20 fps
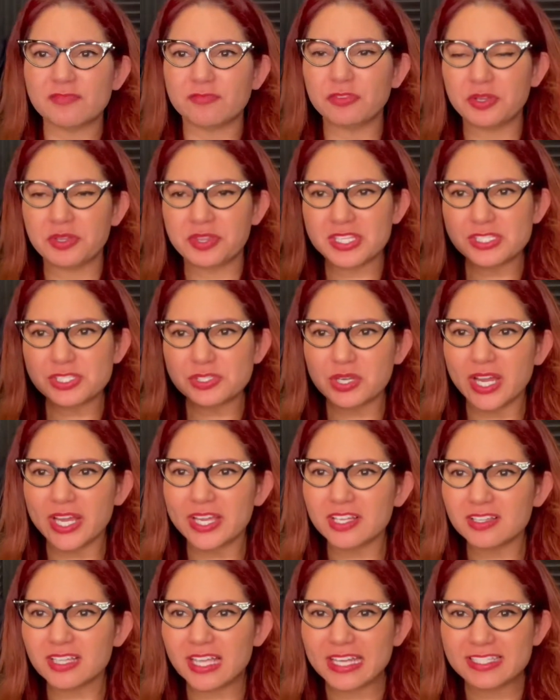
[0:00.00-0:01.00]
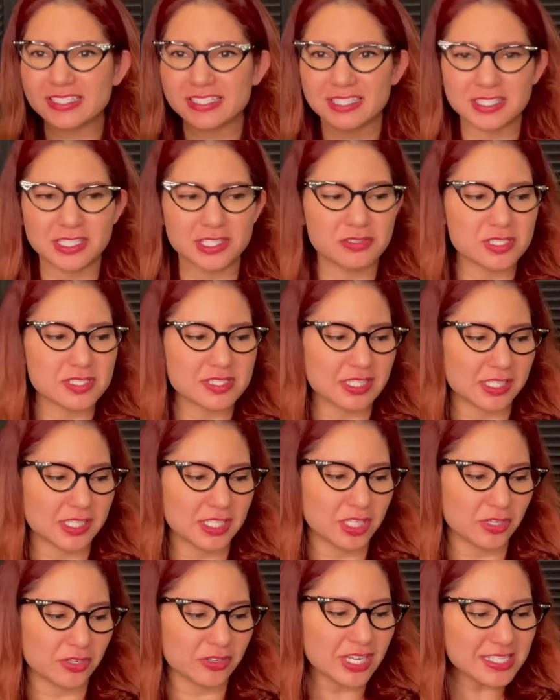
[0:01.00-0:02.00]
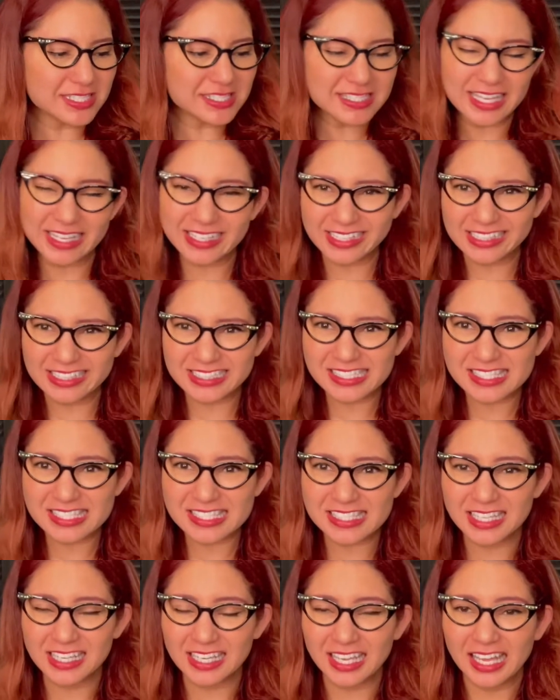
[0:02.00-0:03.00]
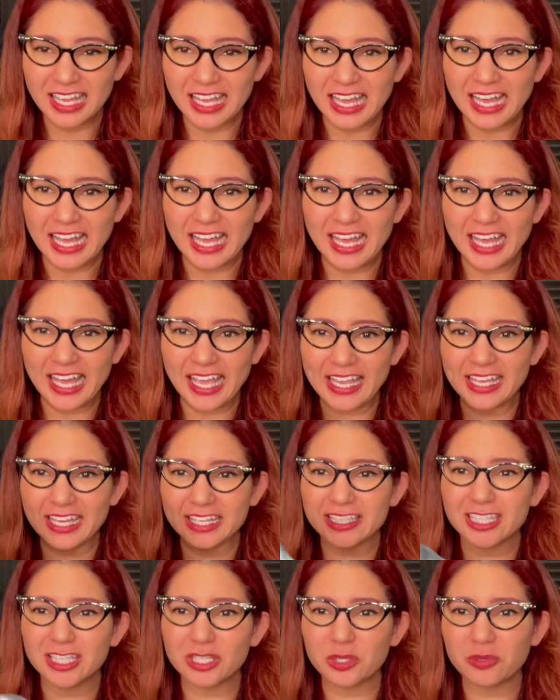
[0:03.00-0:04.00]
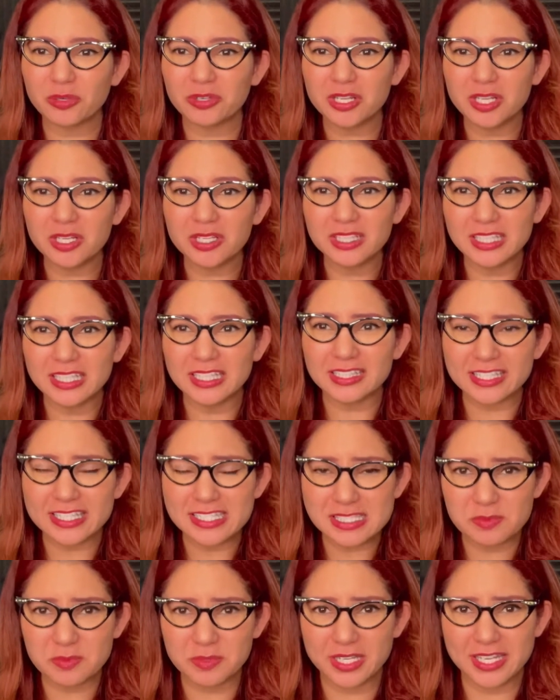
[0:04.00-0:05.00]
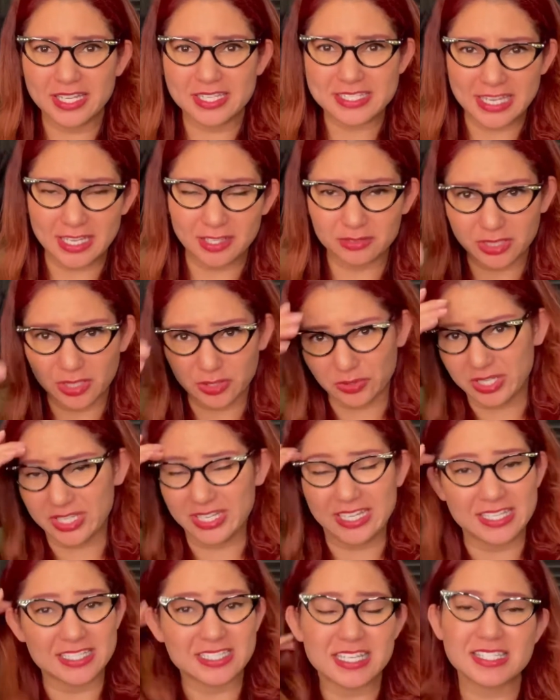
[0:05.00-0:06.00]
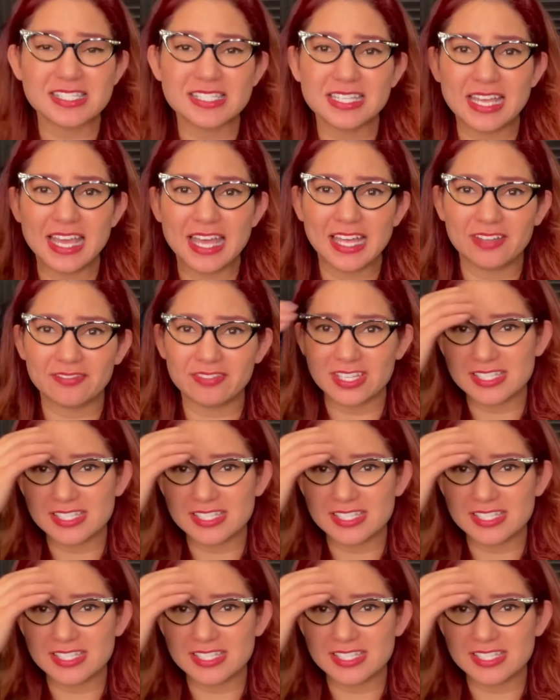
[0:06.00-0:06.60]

for this trial, I did use the Cura settings. And Cura, at least when I downloaded it, doesn't have a